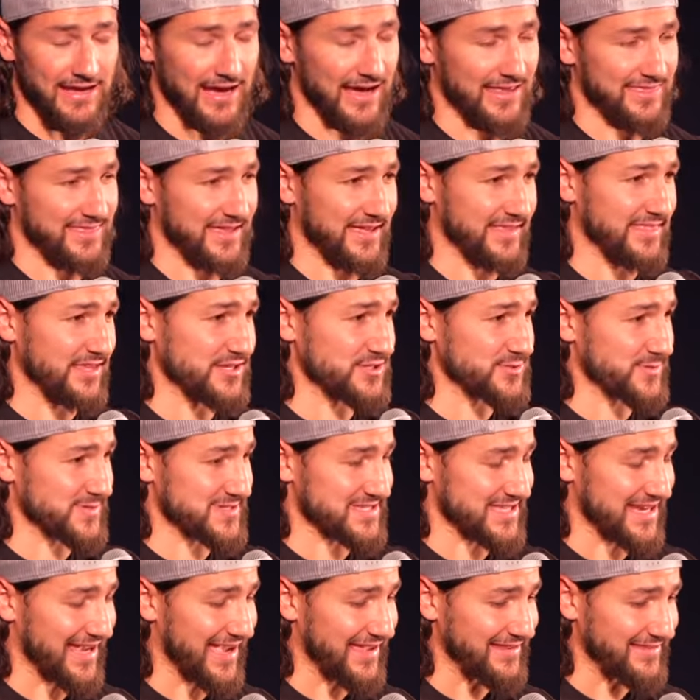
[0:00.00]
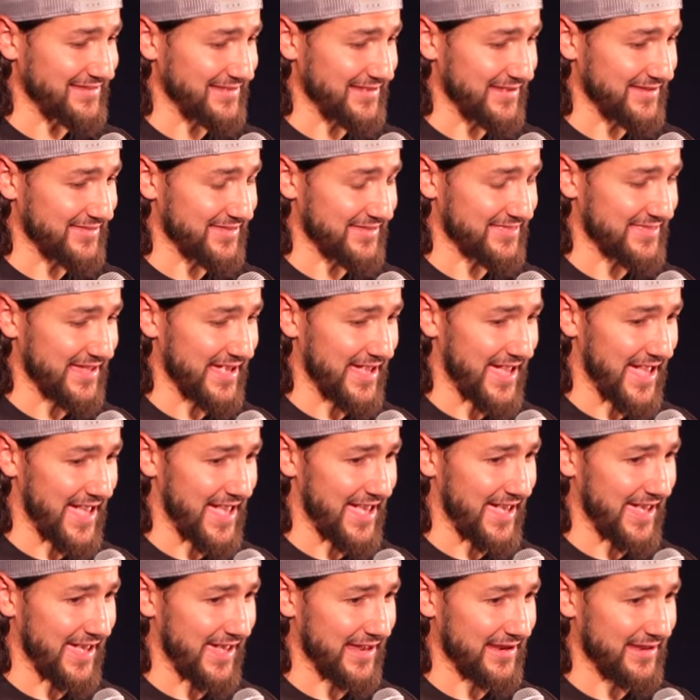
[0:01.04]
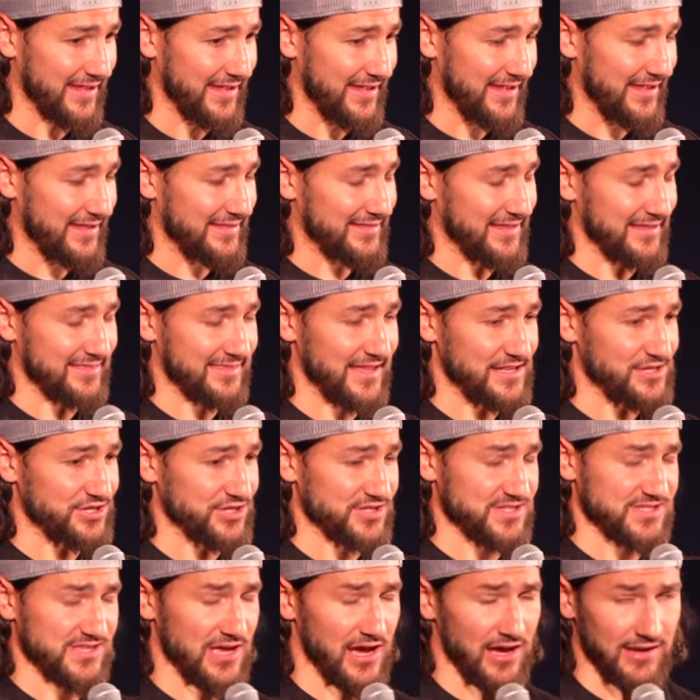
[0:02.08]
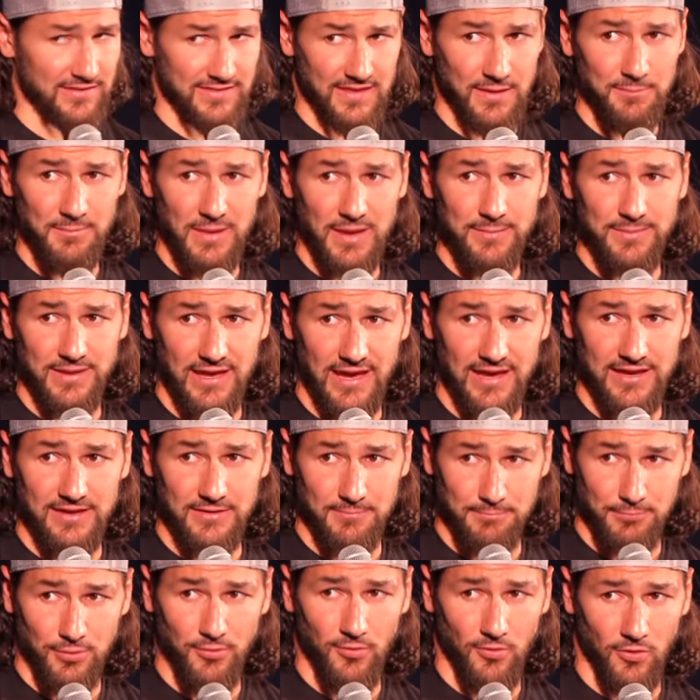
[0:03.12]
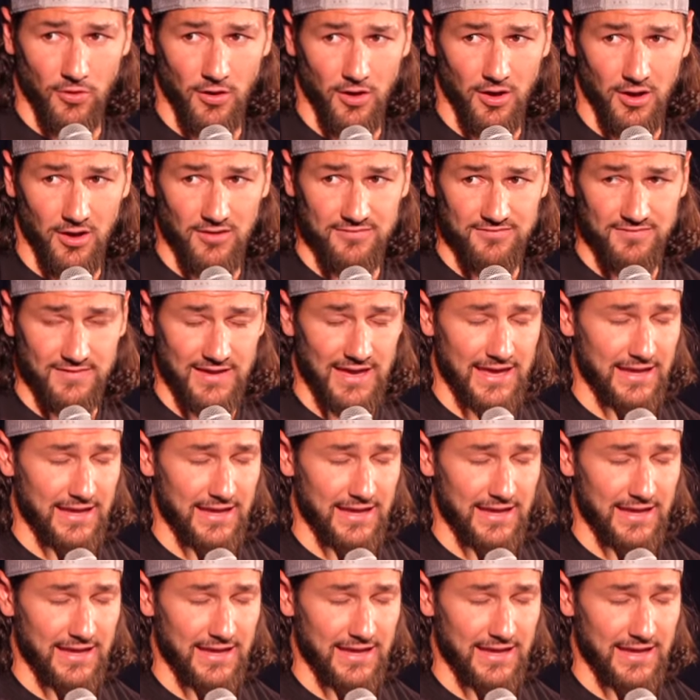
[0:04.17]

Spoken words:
I think this was an idea that they had that they just thought that maybe I could pull off.